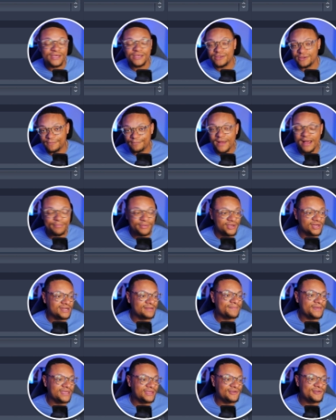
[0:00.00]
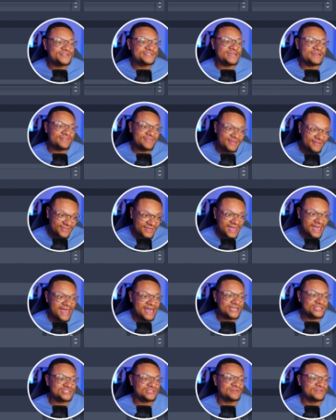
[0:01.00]
you're probably gonna be using the
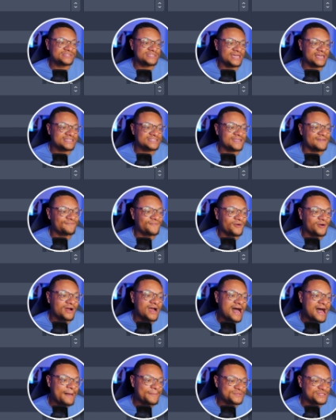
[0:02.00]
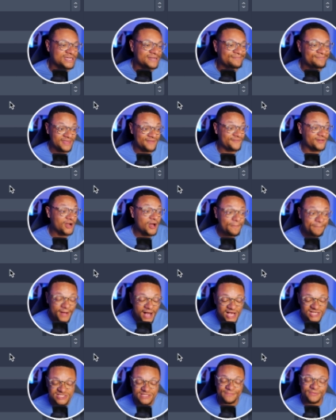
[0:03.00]
X264 option. If at all
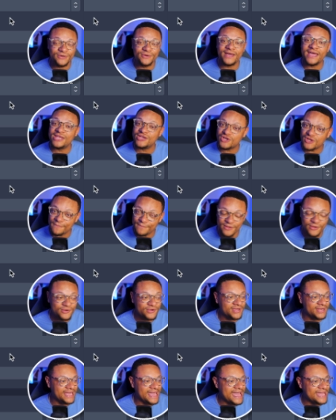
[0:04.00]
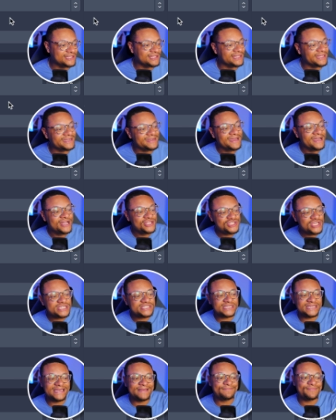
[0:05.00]
possible and your computer can handle it,
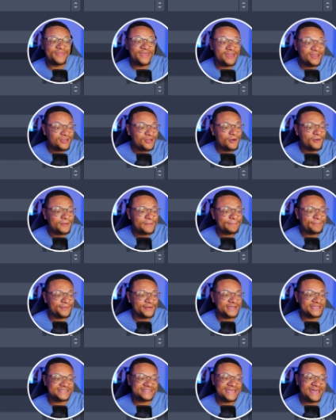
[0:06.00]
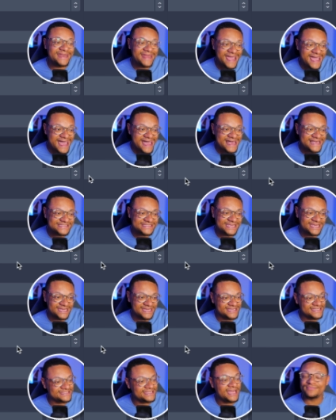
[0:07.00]
just keep the encoder preset as
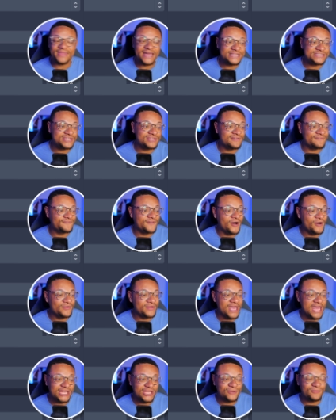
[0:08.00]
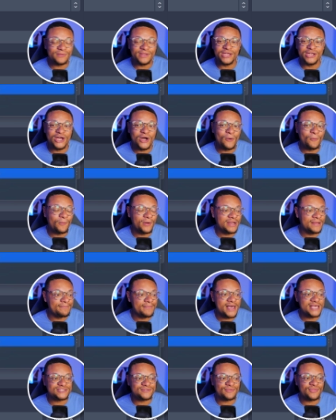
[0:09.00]
is. That's the default and you really don't wanna
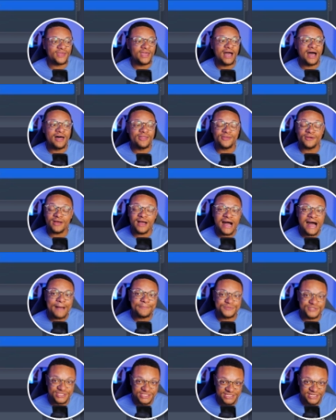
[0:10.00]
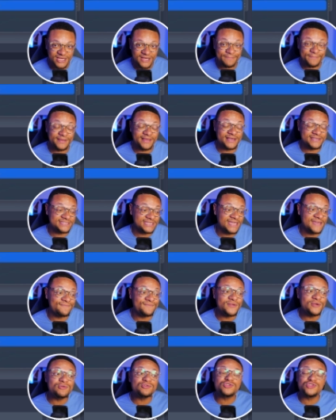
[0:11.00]
mess with the other options here because if
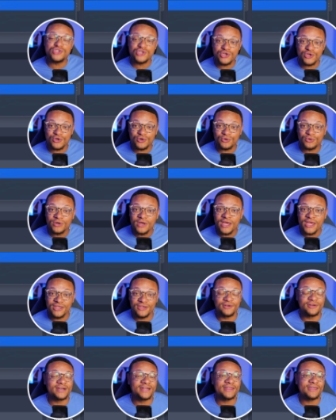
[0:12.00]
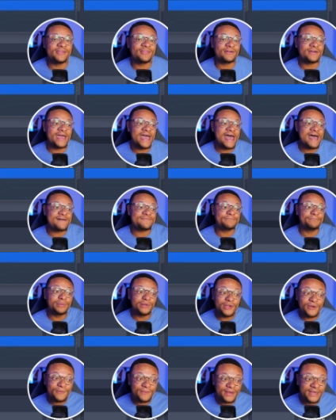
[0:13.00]
you do, you're gonna either have
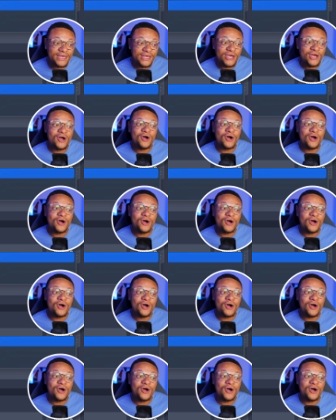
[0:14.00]
blurry